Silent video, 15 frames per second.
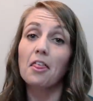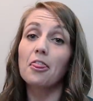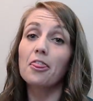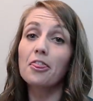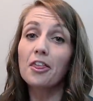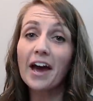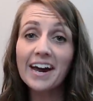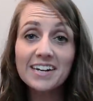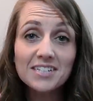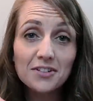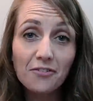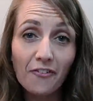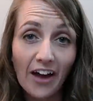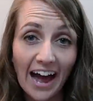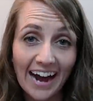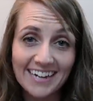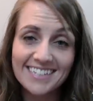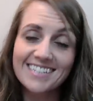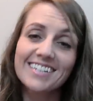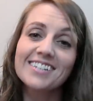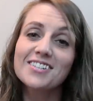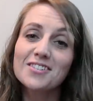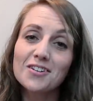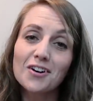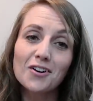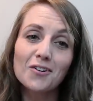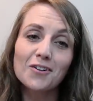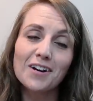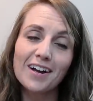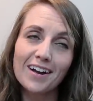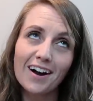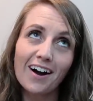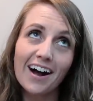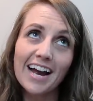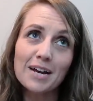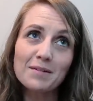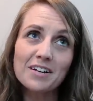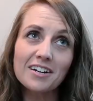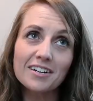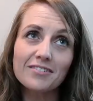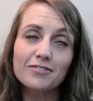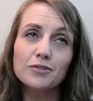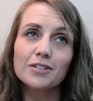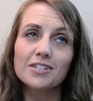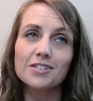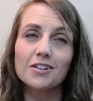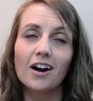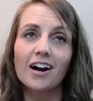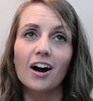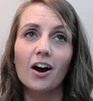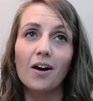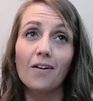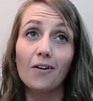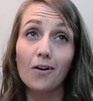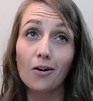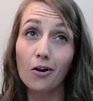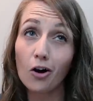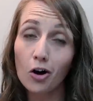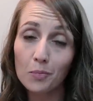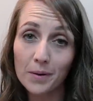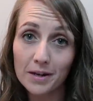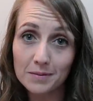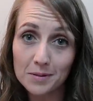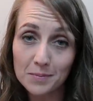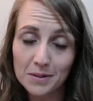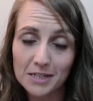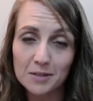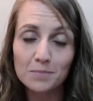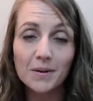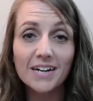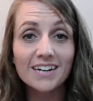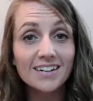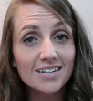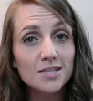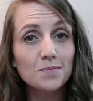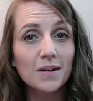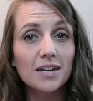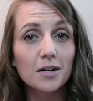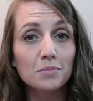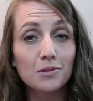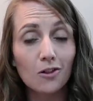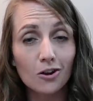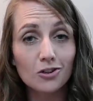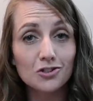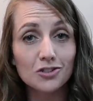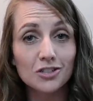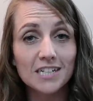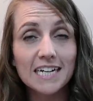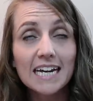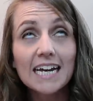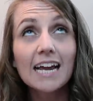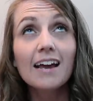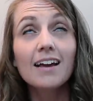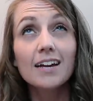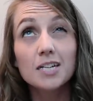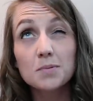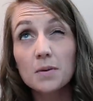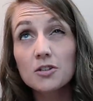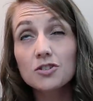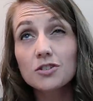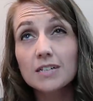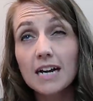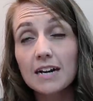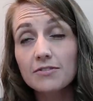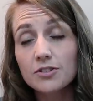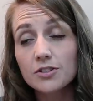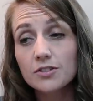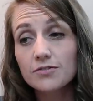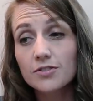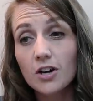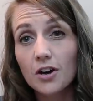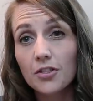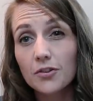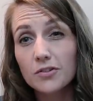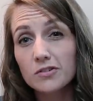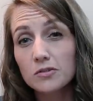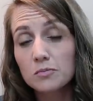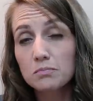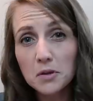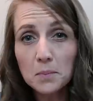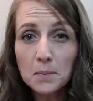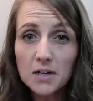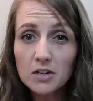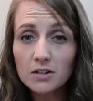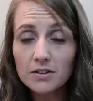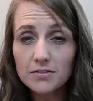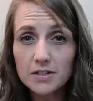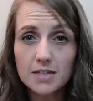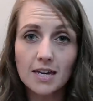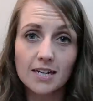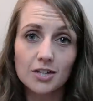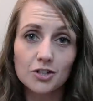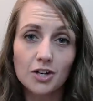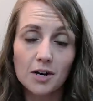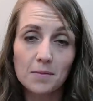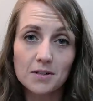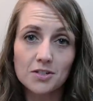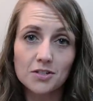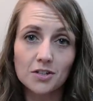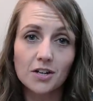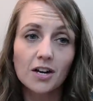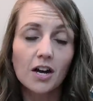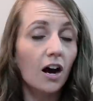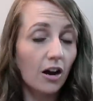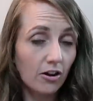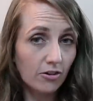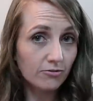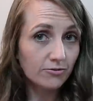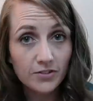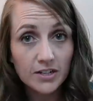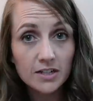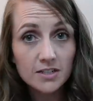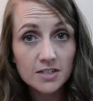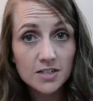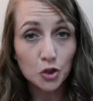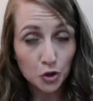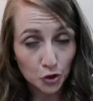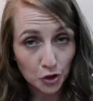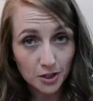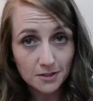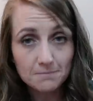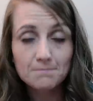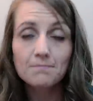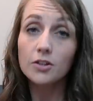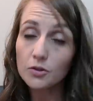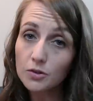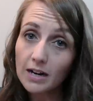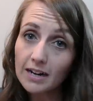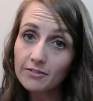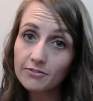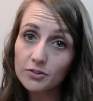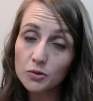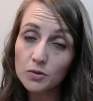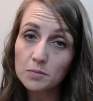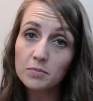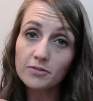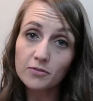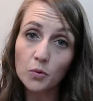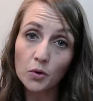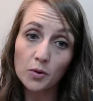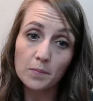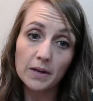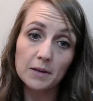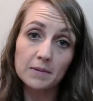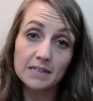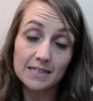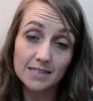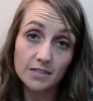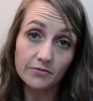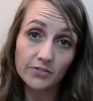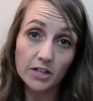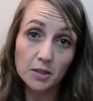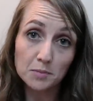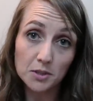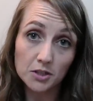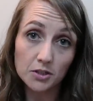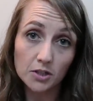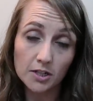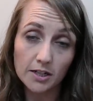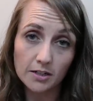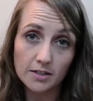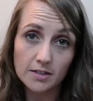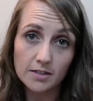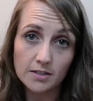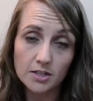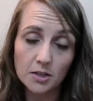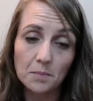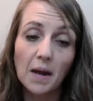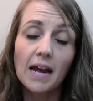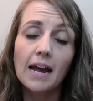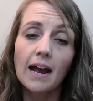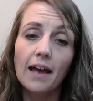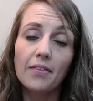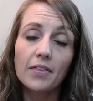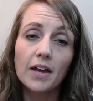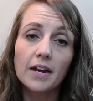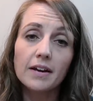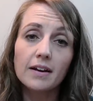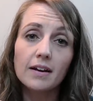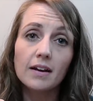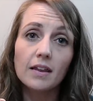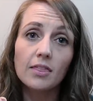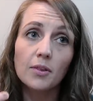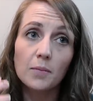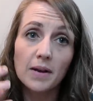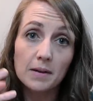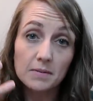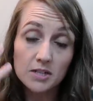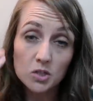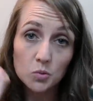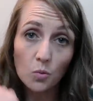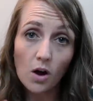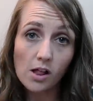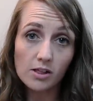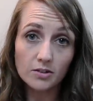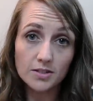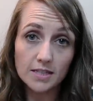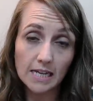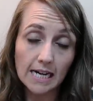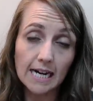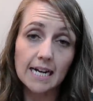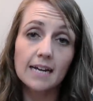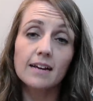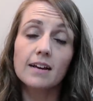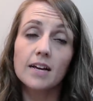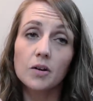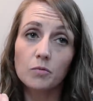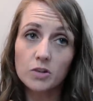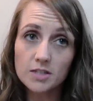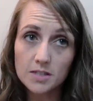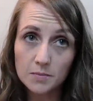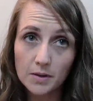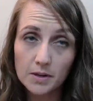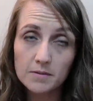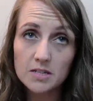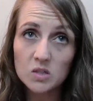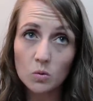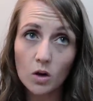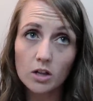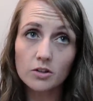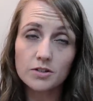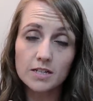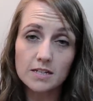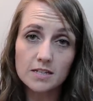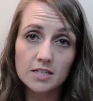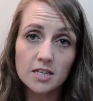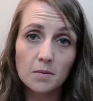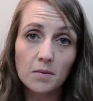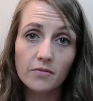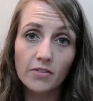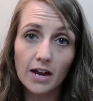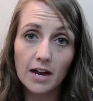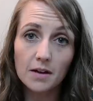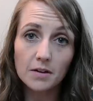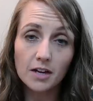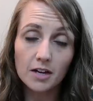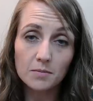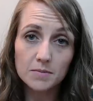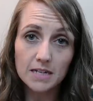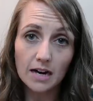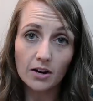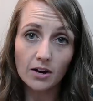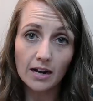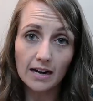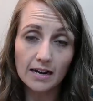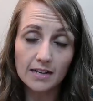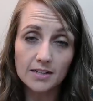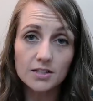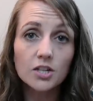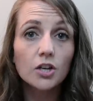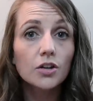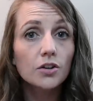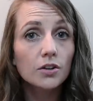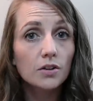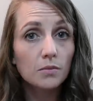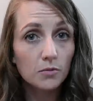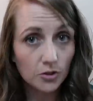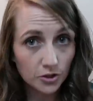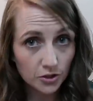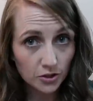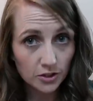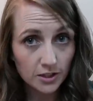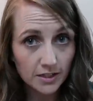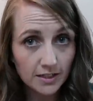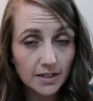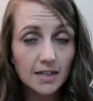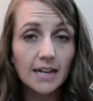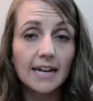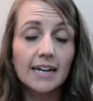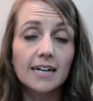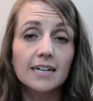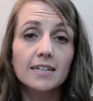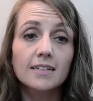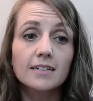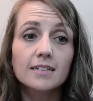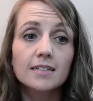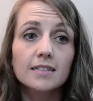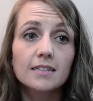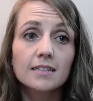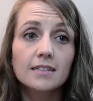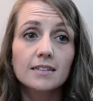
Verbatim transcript: That is a fact. So amniotic fluid is not all baby pee, but it is made up largely, especially after you've gone through the middle of the second trimester of fetus urine. You have fluid before the baby has developed a urinary system, and then the baby swallows that, and once the baby swallows it, some of that comes out as urine, and